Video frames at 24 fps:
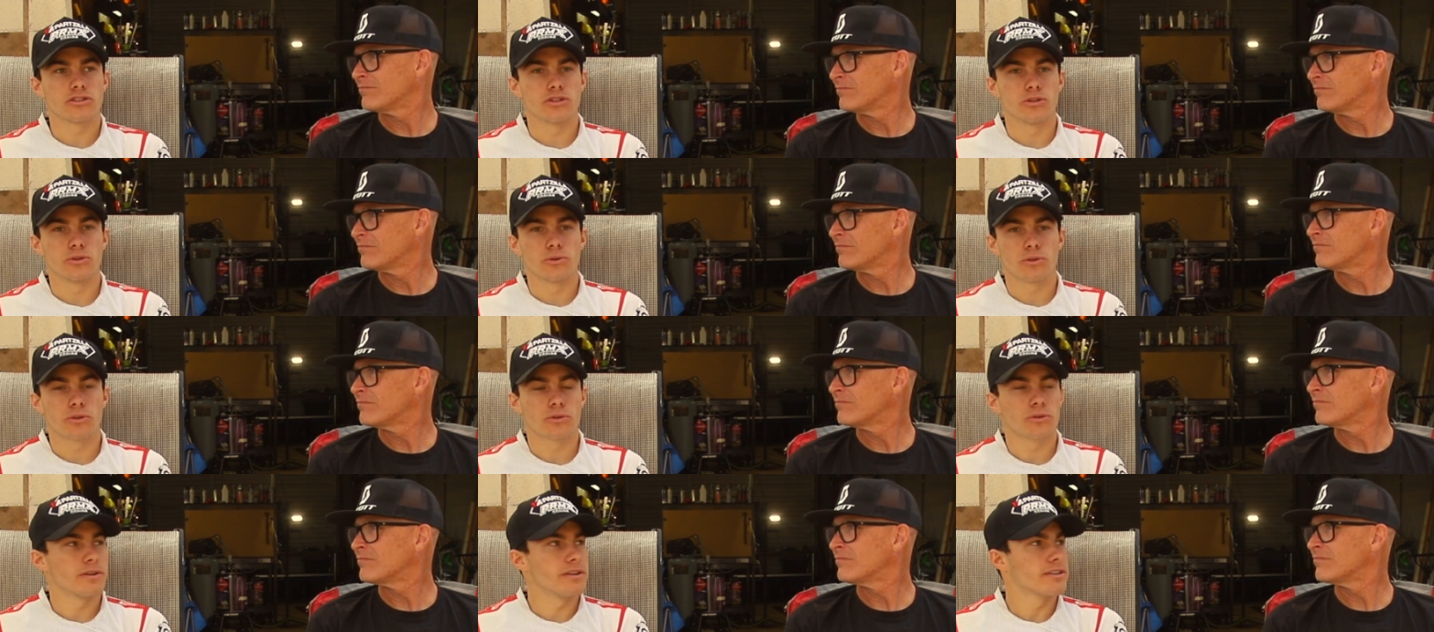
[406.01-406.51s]
Speaker 1: 2 or
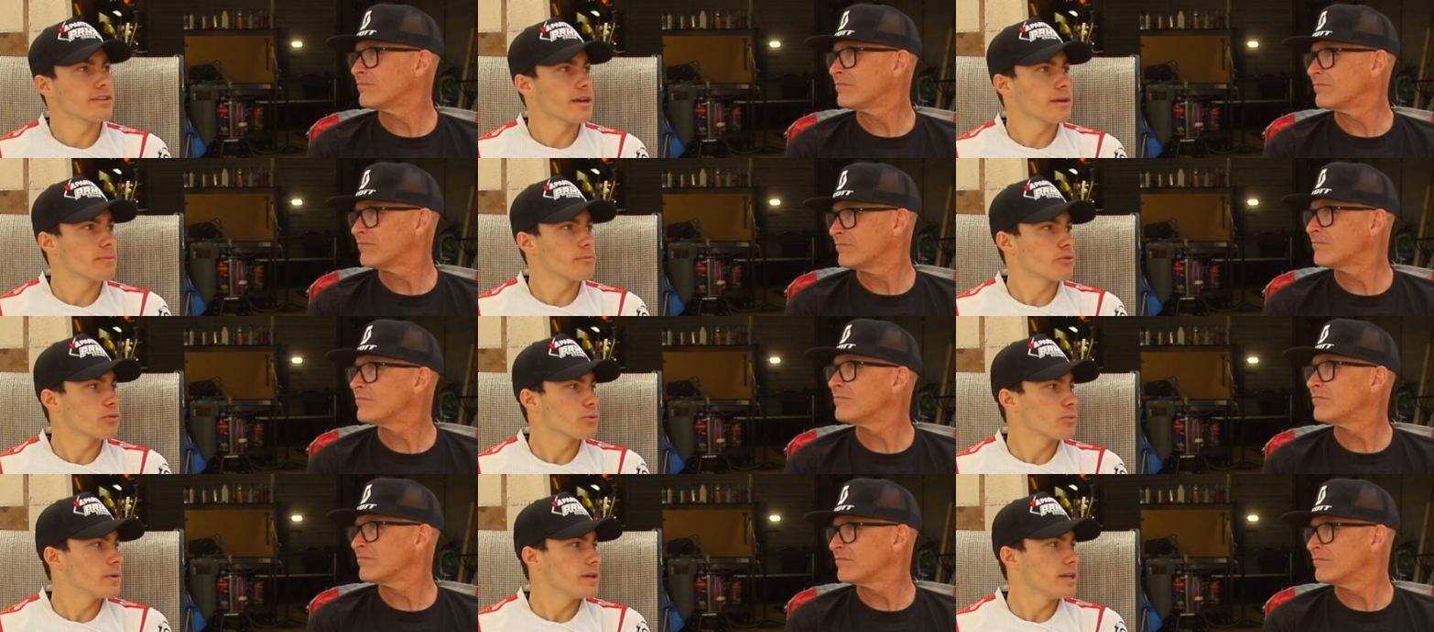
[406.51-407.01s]
3
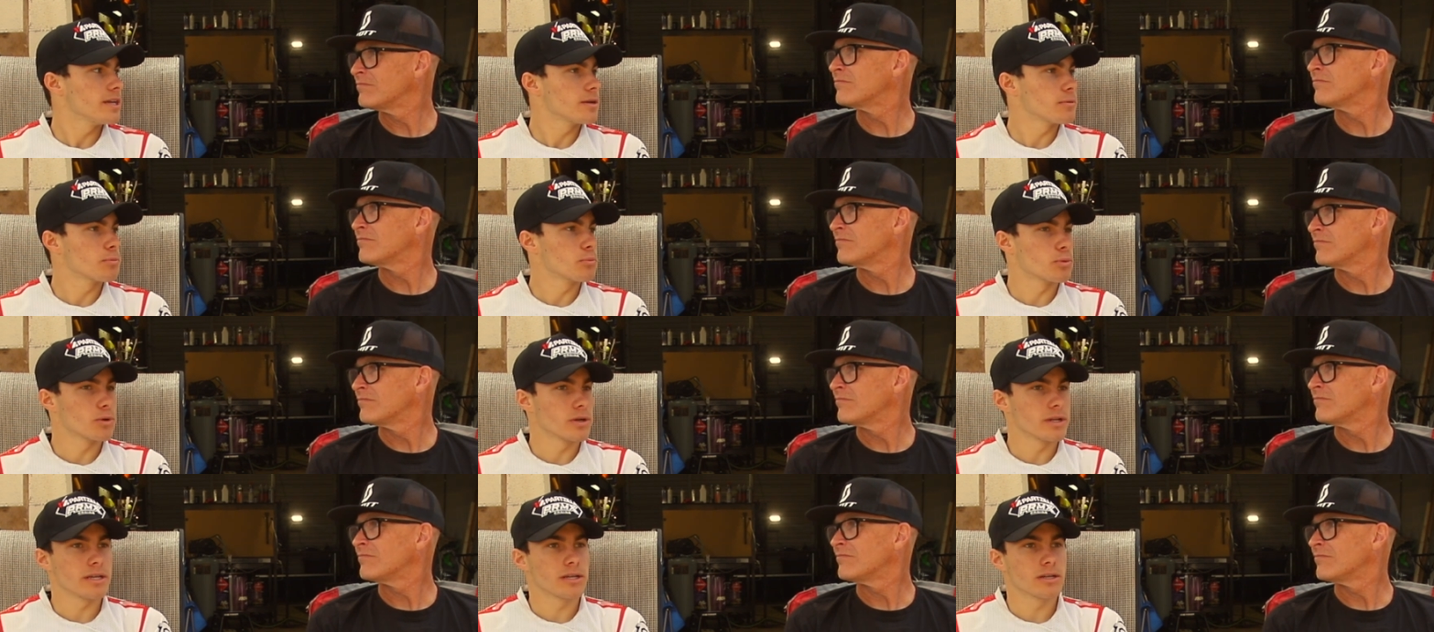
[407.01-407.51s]
times a week,
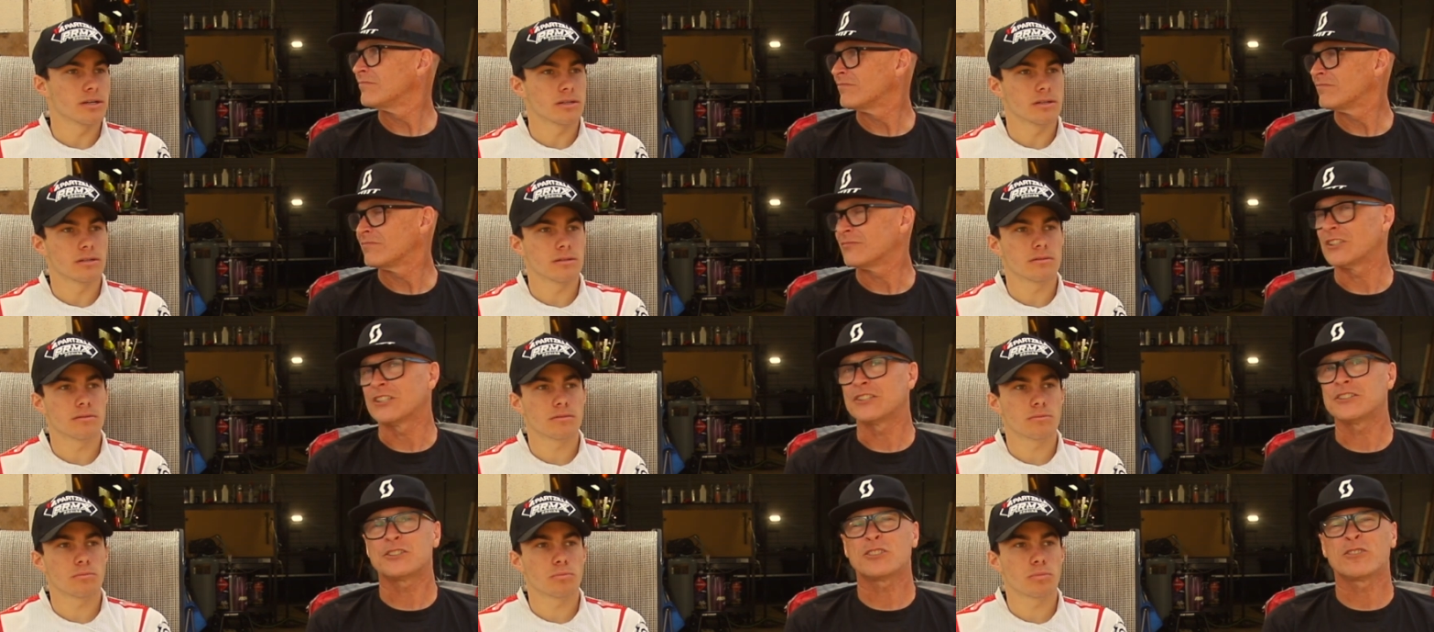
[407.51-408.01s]
pretty good,
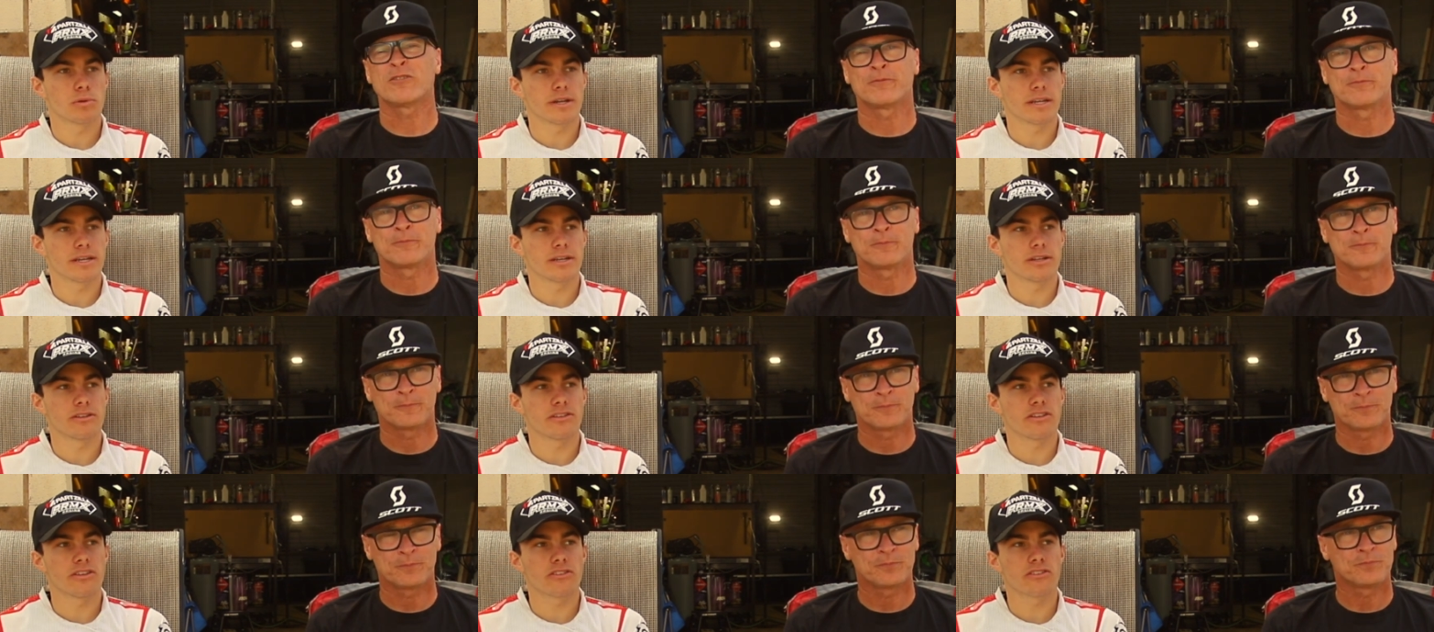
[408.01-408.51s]
nice. Pretty
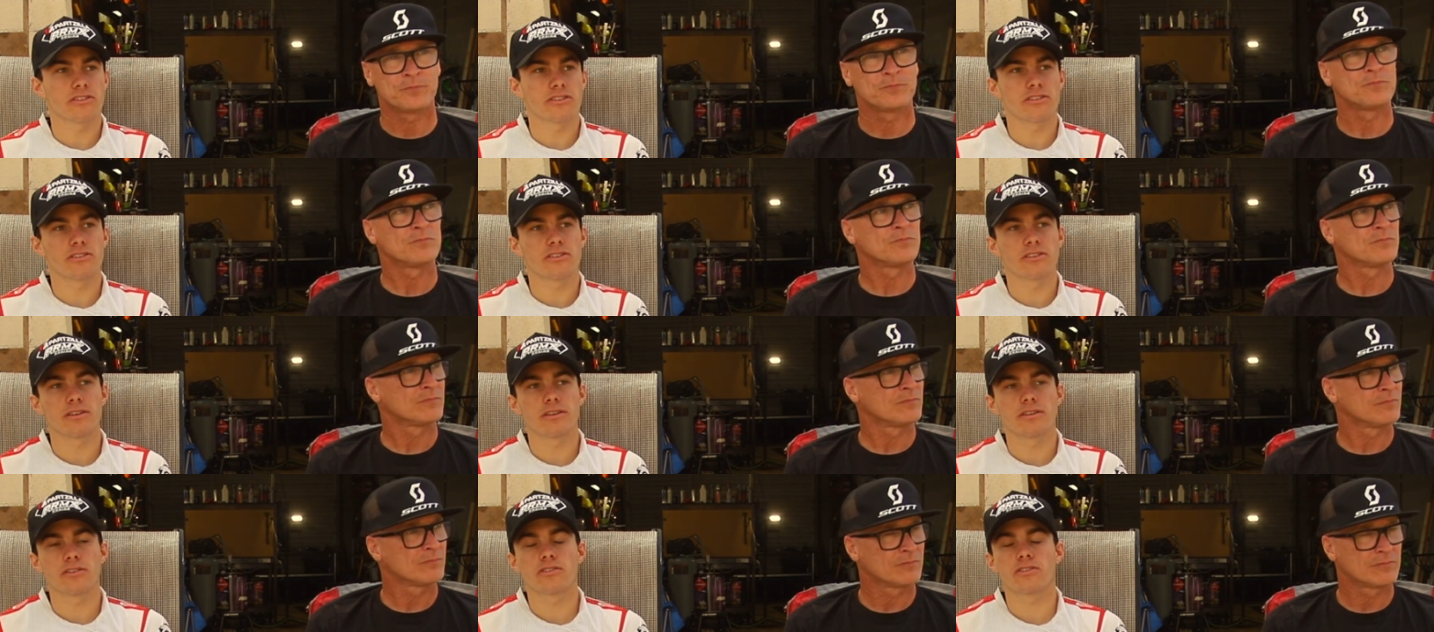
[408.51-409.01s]
good
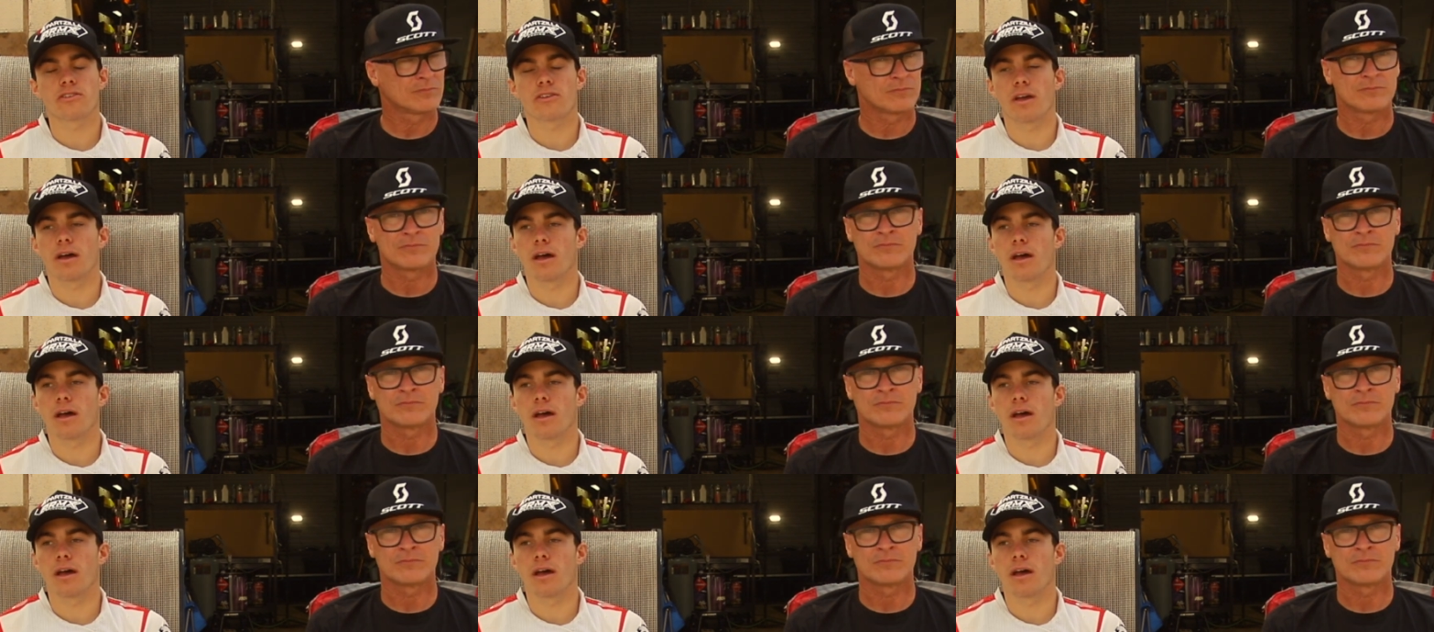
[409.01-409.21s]
distances.